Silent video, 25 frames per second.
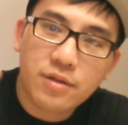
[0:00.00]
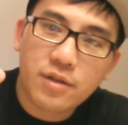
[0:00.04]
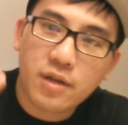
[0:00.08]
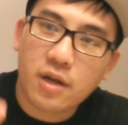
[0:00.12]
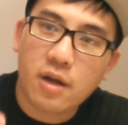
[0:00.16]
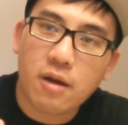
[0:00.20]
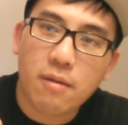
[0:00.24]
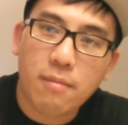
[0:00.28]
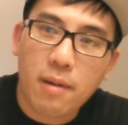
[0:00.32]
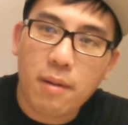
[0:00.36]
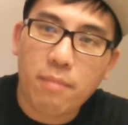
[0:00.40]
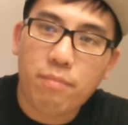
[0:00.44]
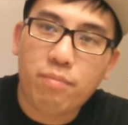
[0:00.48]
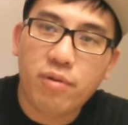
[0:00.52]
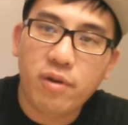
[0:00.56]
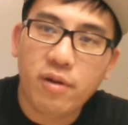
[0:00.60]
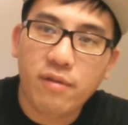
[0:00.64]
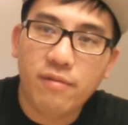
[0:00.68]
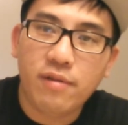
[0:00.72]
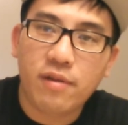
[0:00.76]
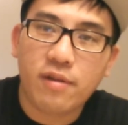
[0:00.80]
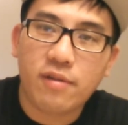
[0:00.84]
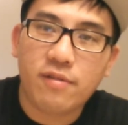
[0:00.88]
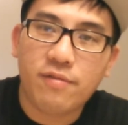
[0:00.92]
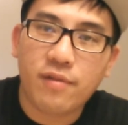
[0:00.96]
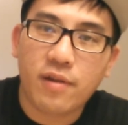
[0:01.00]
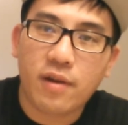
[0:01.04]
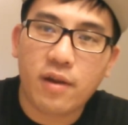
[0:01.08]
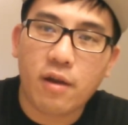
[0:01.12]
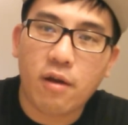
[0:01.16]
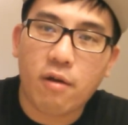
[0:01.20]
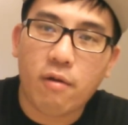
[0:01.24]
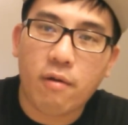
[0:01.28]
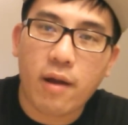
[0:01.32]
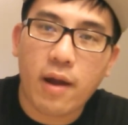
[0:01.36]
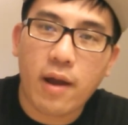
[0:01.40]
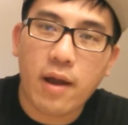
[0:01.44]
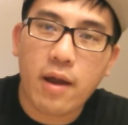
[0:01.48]
check out my previous
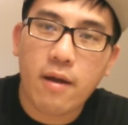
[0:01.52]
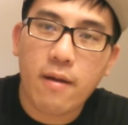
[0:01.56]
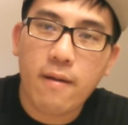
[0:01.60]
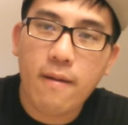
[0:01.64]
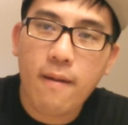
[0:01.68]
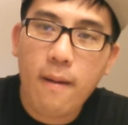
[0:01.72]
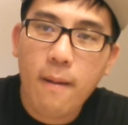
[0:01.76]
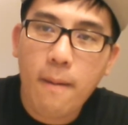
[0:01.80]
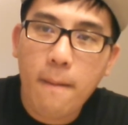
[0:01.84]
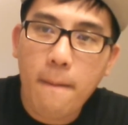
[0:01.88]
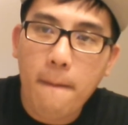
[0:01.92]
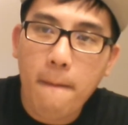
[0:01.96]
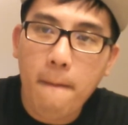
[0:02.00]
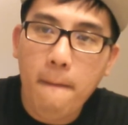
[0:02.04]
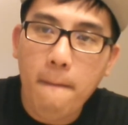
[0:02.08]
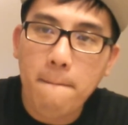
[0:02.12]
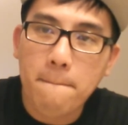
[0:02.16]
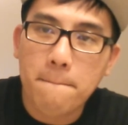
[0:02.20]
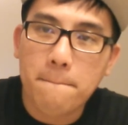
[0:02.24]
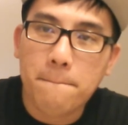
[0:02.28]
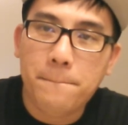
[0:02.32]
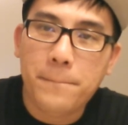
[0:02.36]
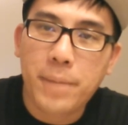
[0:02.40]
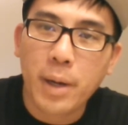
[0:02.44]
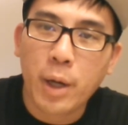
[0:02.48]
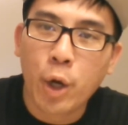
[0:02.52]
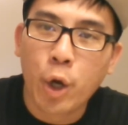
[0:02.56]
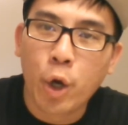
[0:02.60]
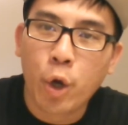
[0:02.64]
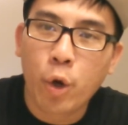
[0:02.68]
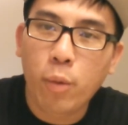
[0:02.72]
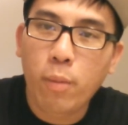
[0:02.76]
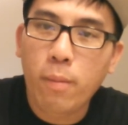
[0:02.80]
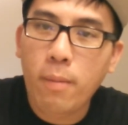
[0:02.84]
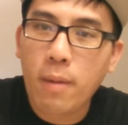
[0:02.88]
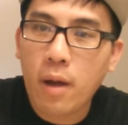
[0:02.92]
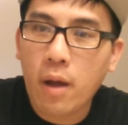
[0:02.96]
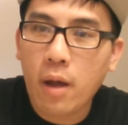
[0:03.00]
video right here.
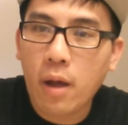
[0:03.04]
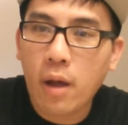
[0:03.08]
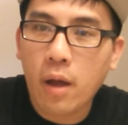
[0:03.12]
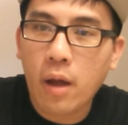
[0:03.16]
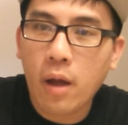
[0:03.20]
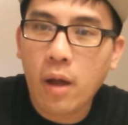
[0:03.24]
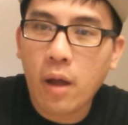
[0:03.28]
Boom.